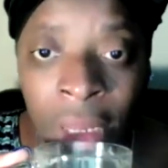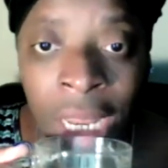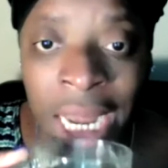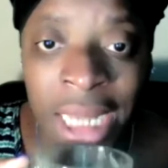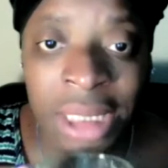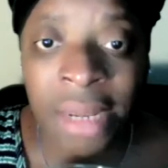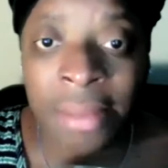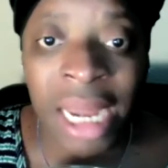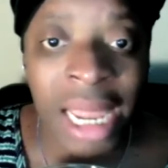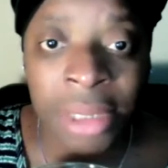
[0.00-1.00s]
And that's
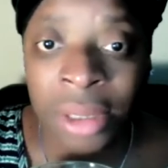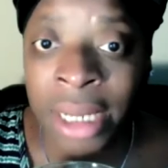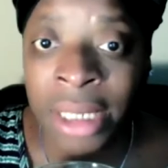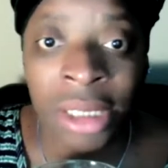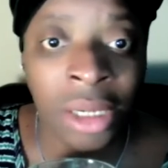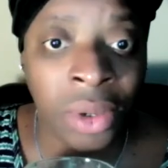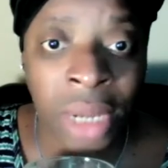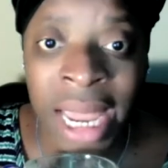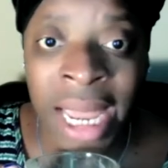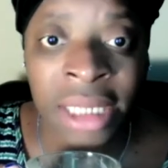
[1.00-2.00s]
something damn sure ain't sitting on
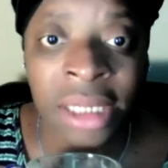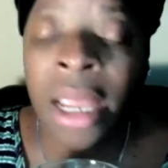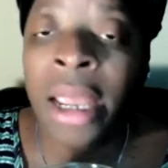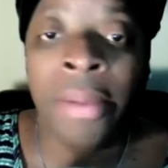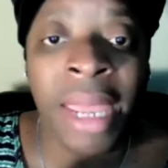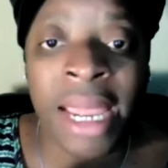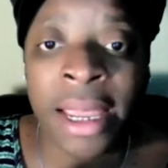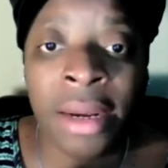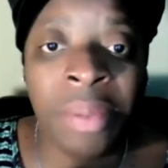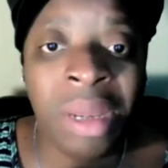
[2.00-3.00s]
your ass
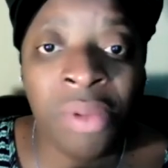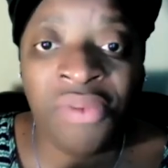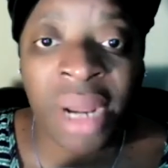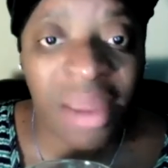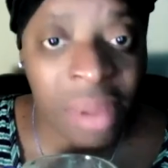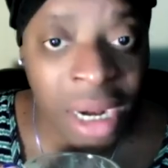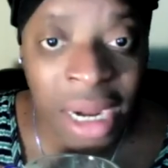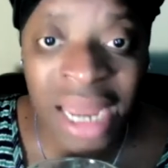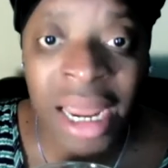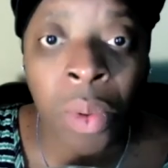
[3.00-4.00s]
begging people for their money
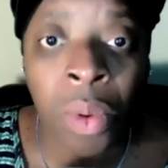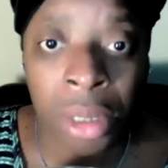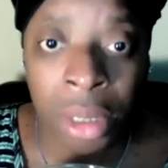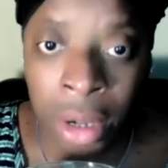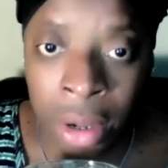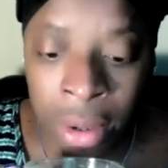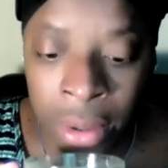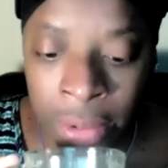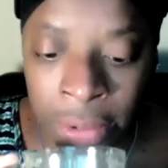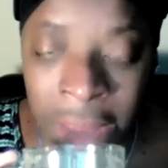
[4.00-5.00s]
that they worked and
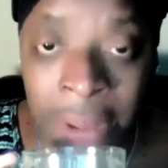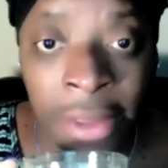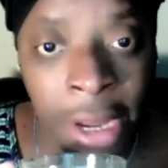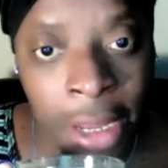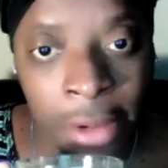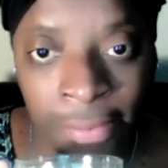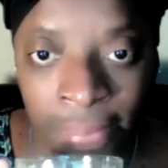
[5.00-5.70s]
earned. How about that?